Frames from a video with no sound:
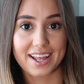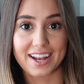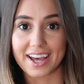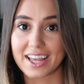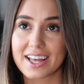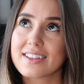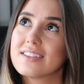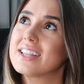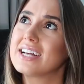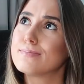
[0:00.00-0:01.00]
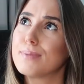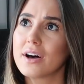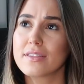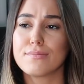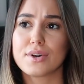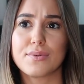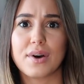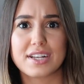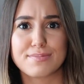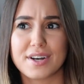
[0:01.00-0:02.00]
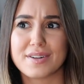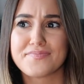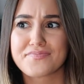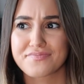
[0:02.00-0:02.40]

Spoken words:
Like there's Bath and Body Works, but